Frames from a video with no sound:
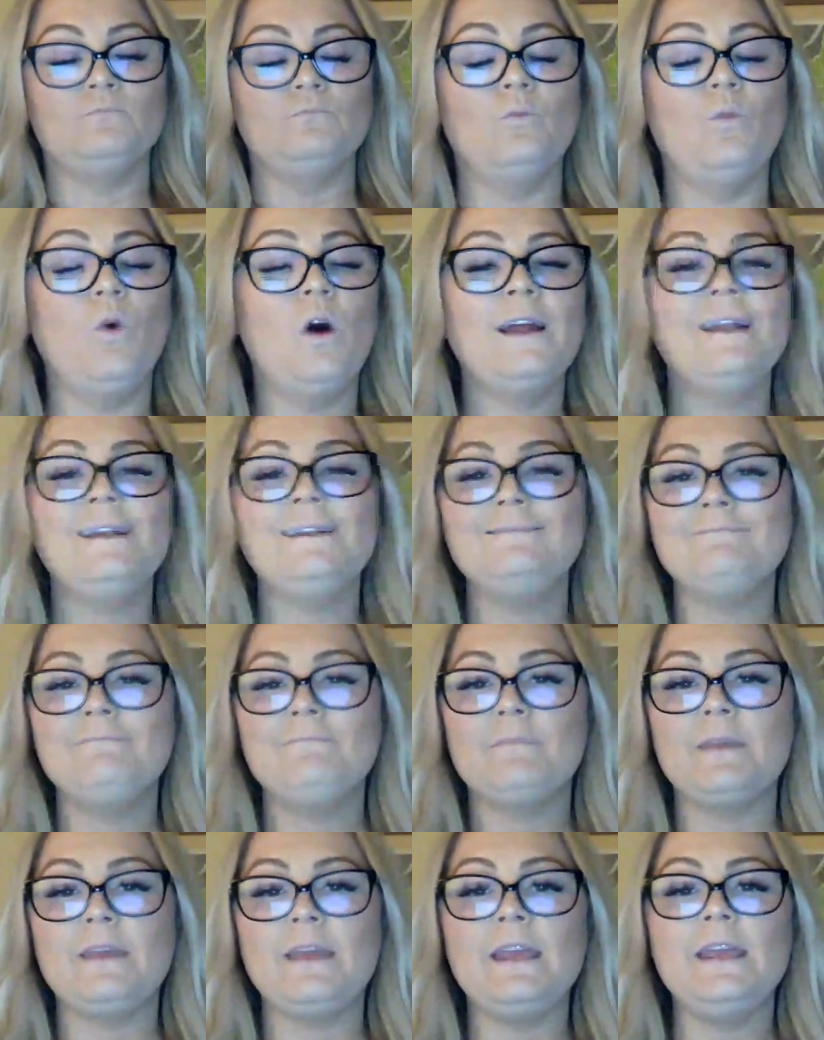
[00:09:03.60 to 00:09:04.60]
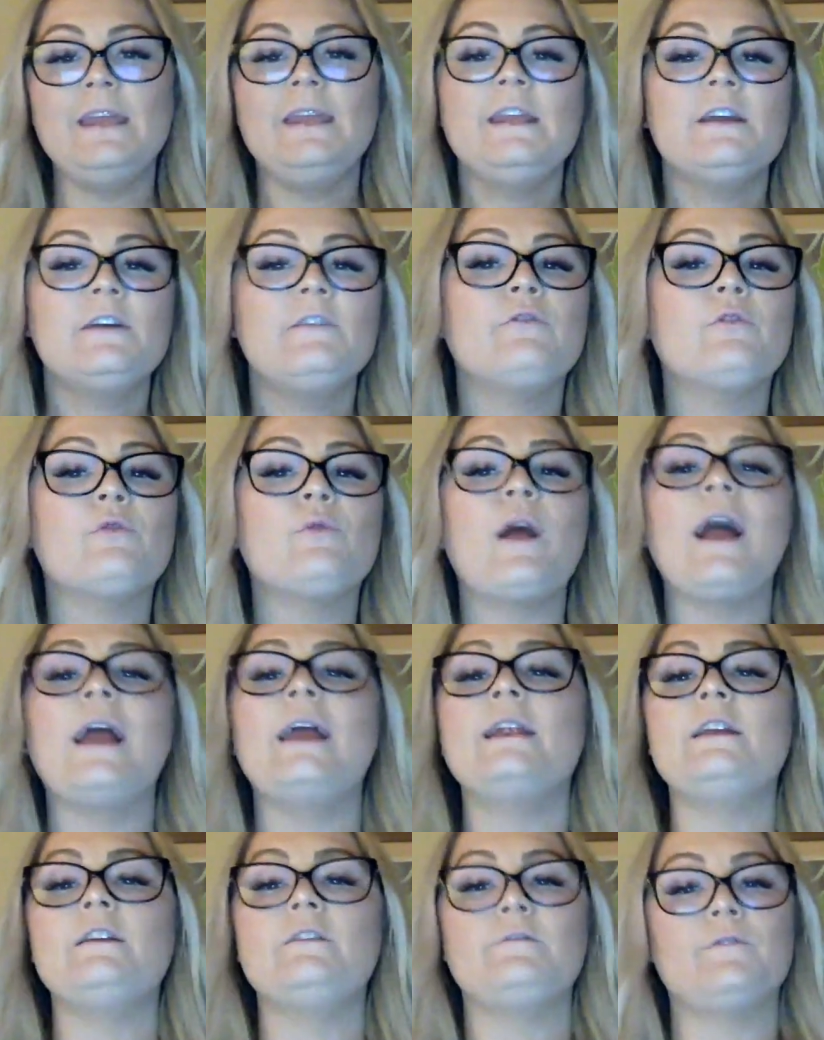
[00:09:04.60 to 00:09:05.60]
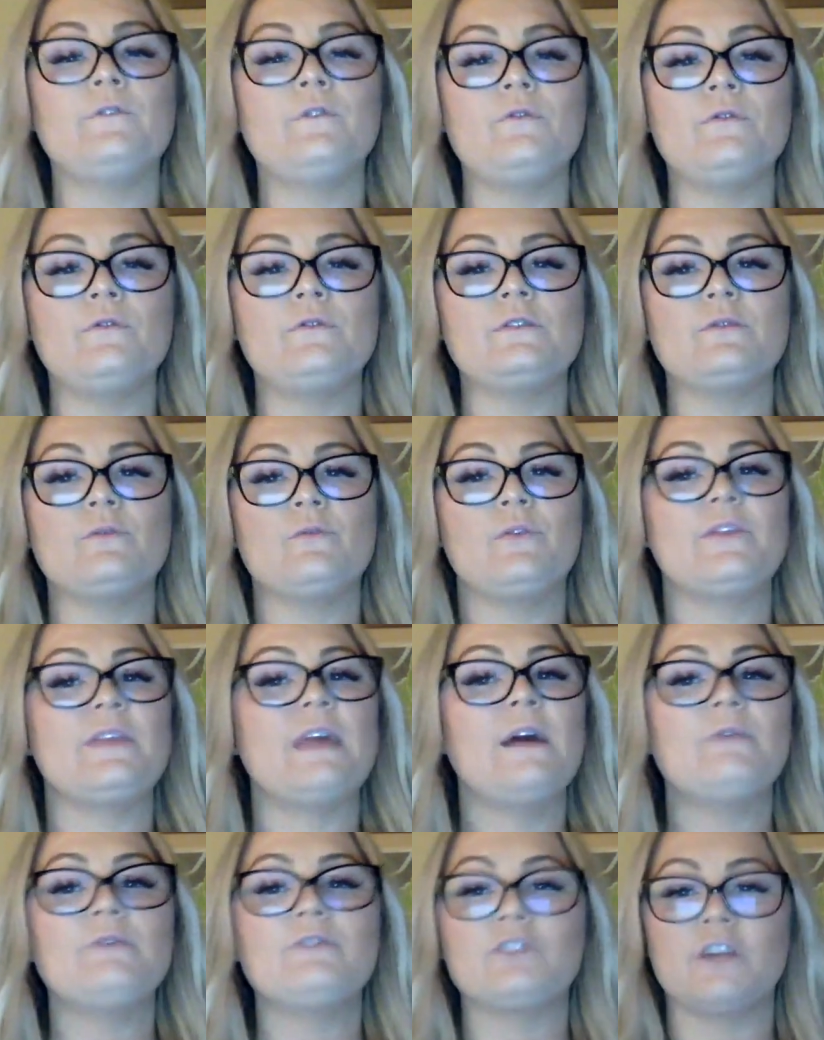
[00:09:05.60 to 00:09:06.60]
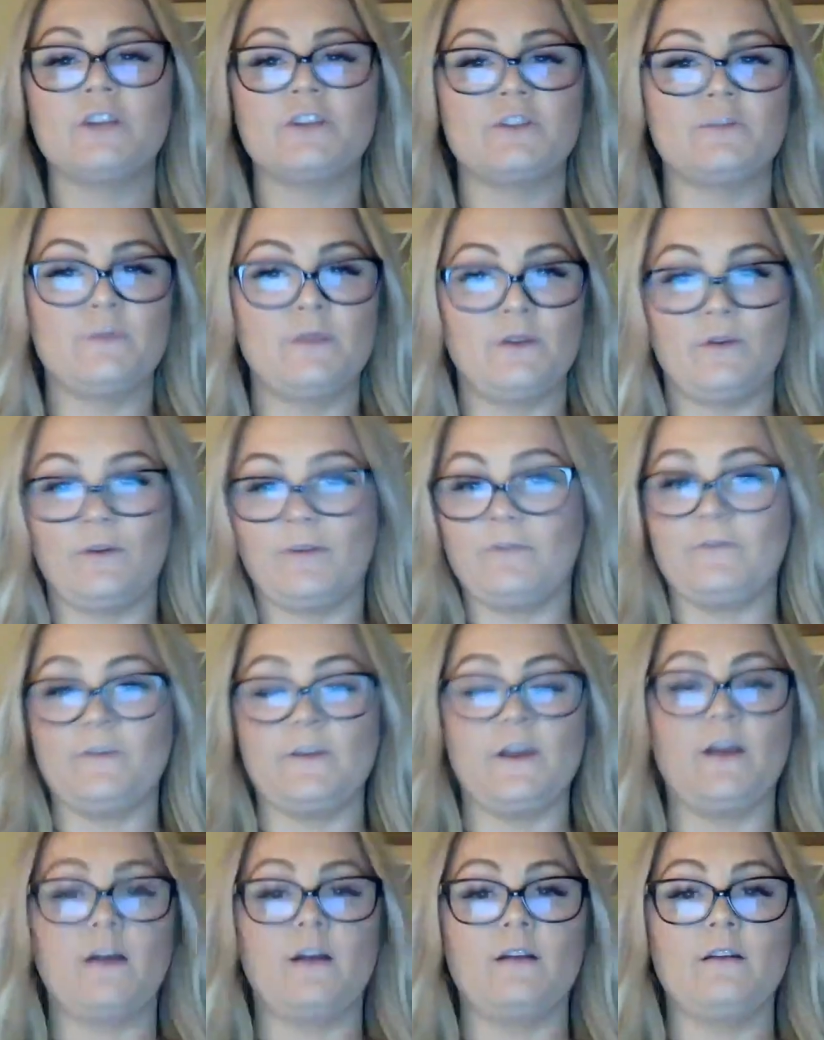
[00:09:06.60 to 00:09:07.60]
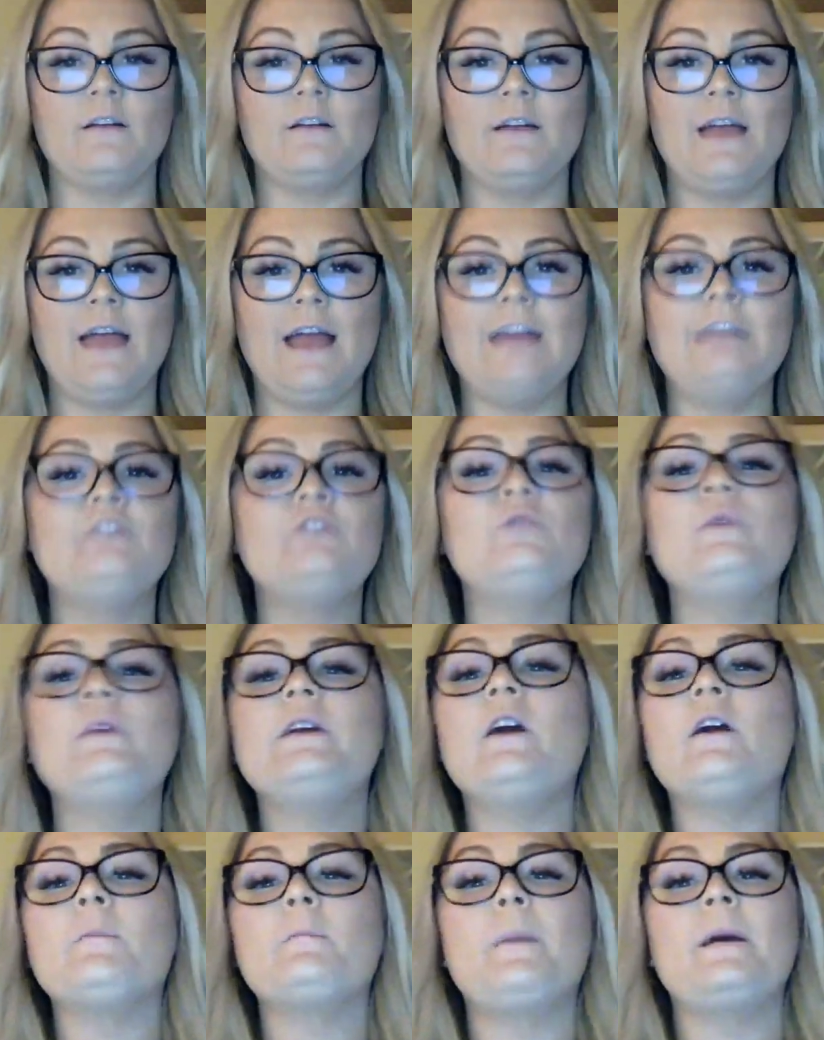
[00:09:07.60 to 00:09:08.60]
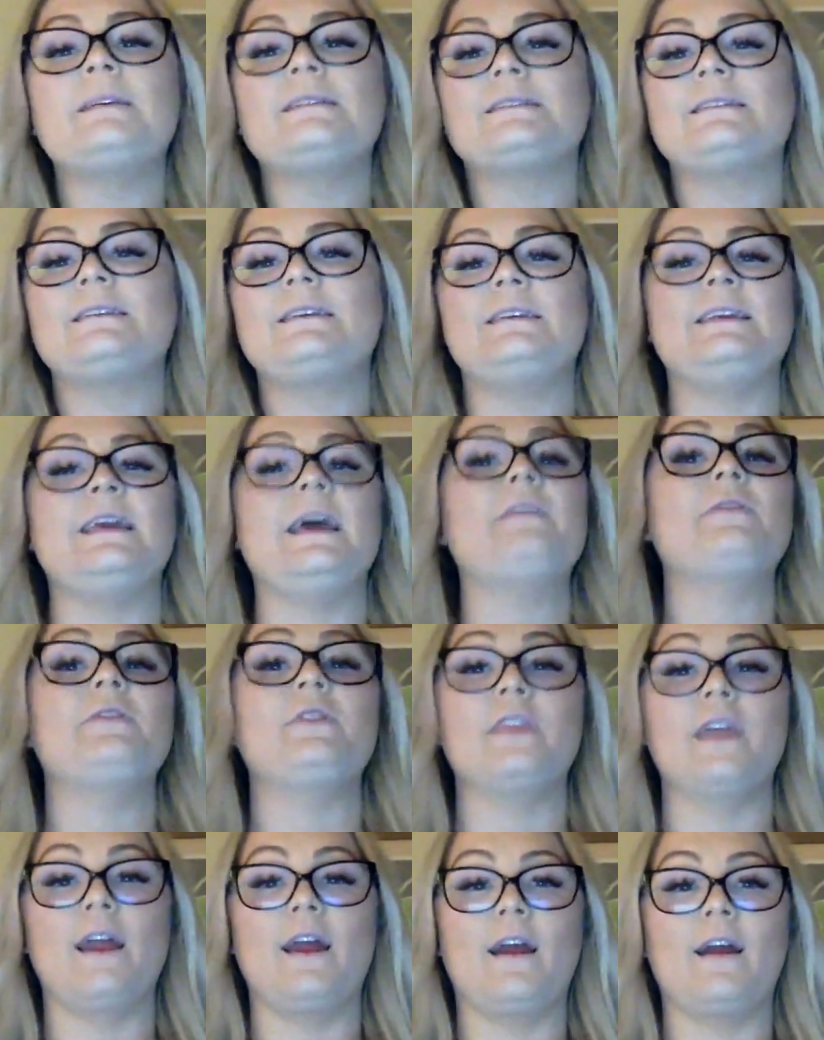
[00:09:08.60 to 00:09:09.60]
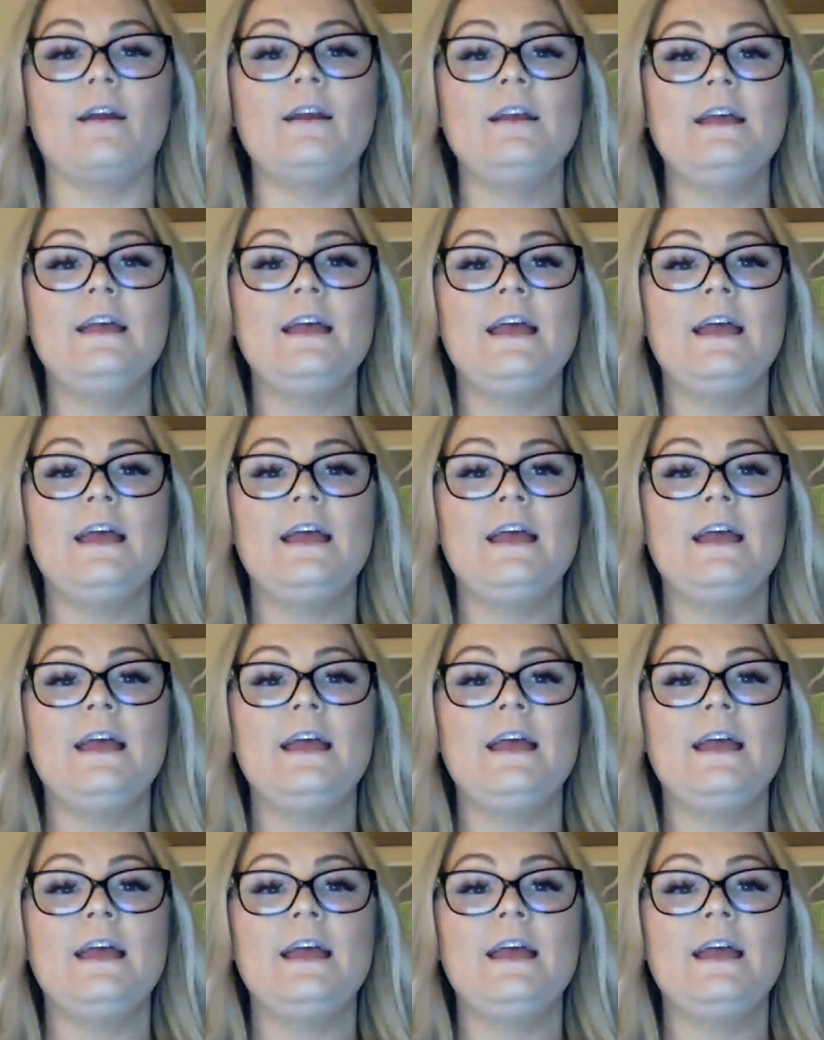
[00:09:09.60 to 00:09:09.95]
1, eating a variety of foods without judgment or fear, and doing our best to get there.